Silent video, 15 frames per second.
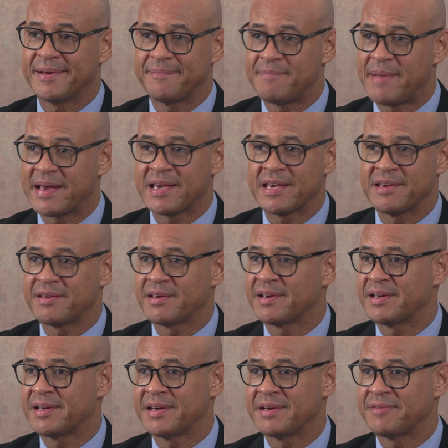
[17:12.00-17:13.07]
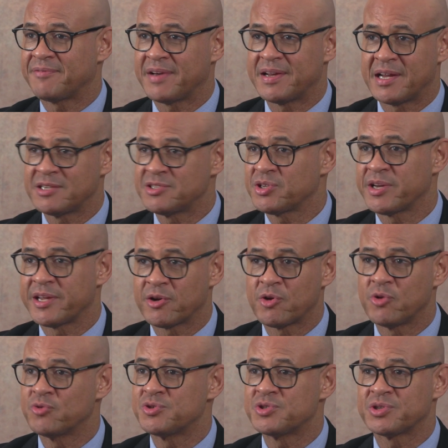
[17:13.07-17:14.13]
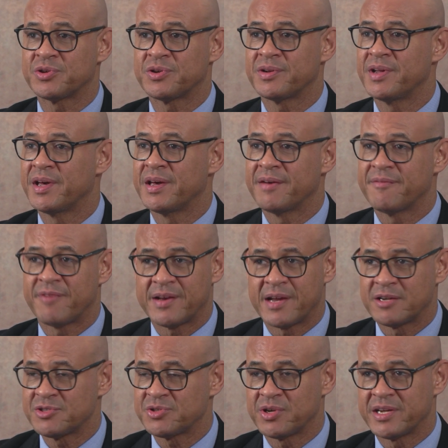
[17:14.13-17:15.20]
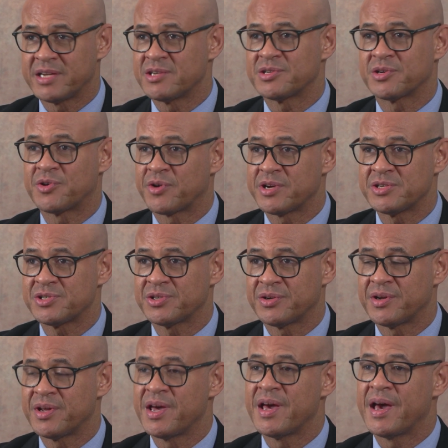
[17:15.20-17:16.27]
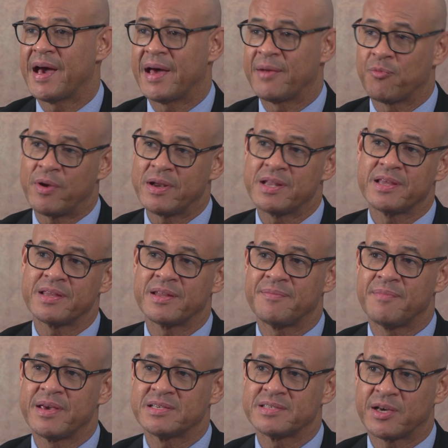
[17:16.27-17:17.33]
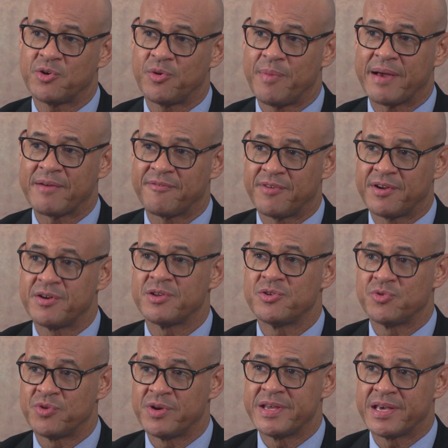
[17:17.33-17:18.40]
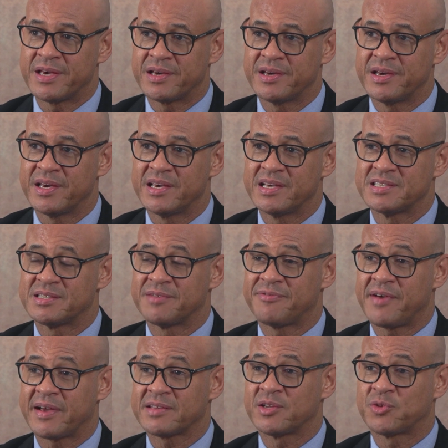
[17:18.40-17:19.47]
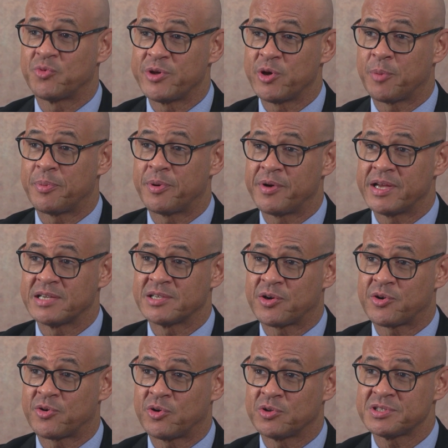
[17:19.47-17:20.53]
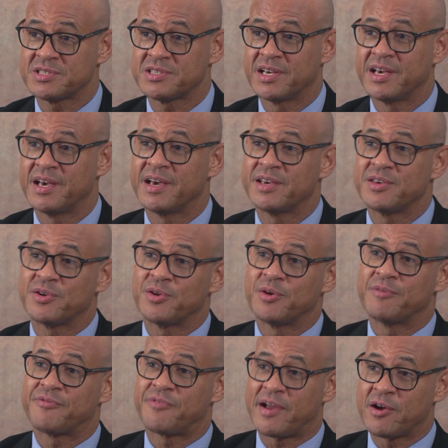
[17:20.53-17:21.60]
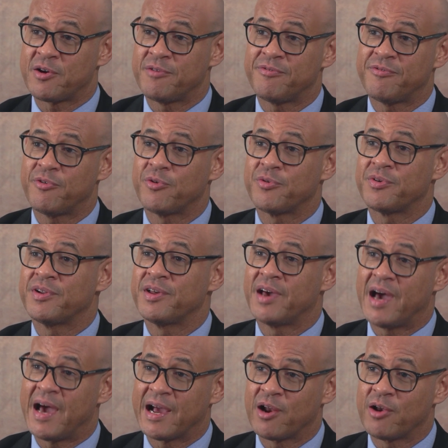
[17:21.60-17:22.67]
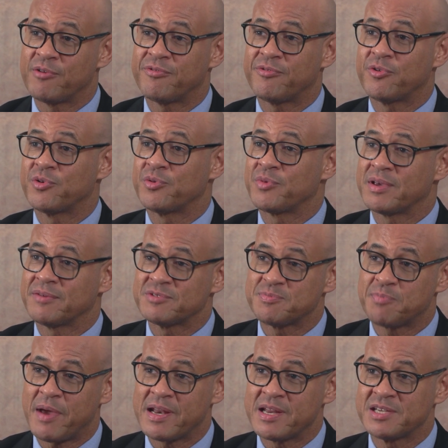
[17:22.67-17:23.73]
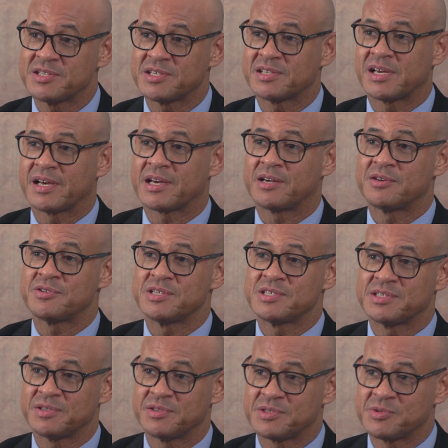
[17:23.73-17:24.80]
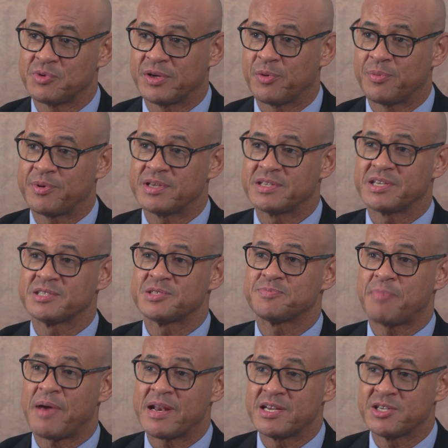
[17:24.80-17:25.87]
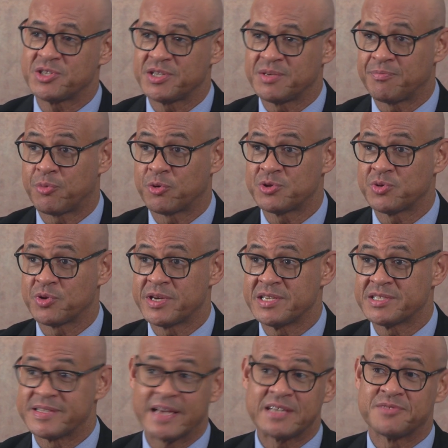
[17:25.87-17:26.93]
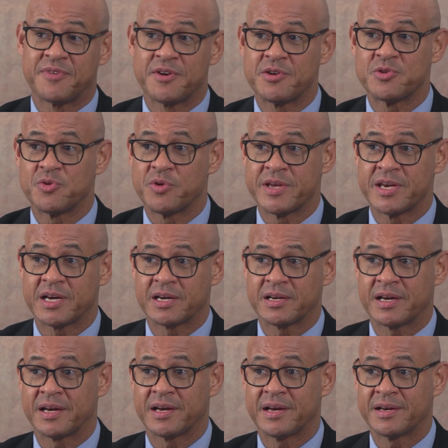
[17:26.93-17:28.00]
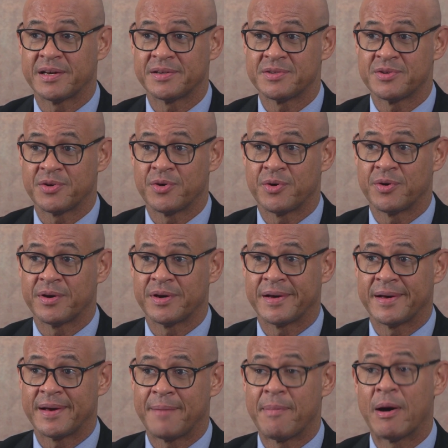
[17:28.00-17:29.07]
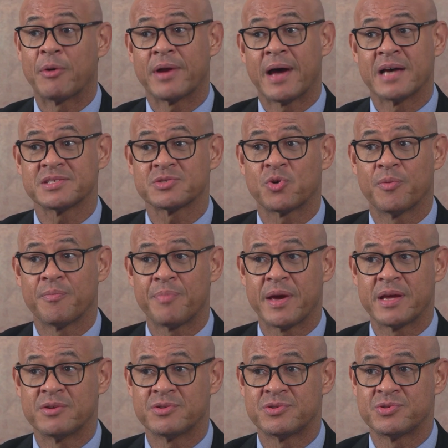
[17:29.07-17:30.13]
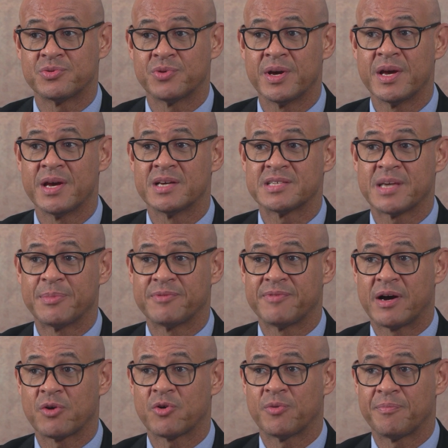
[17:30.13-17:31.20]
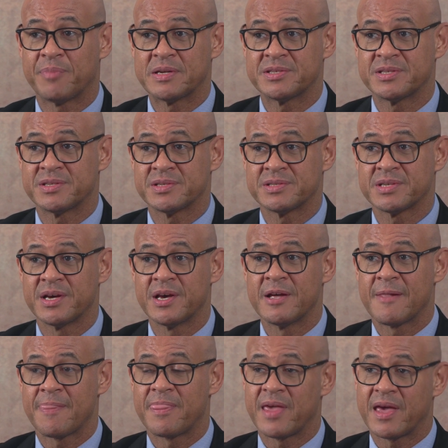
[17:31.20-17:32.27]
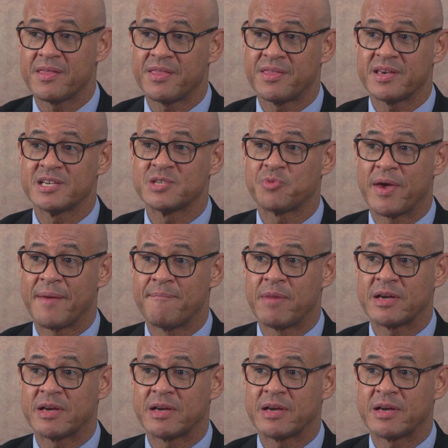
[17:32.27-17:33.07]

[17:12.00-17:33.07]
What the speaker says: banking, financial inclusion, financial integration. And one thing that makes Ecobank very unique is the fact that we operate across, Francophone, Anglophone. We have Spanish countries operating in Spanish, in Portuguese. That is very unique, about us compared to some of our competitors. The other thing is we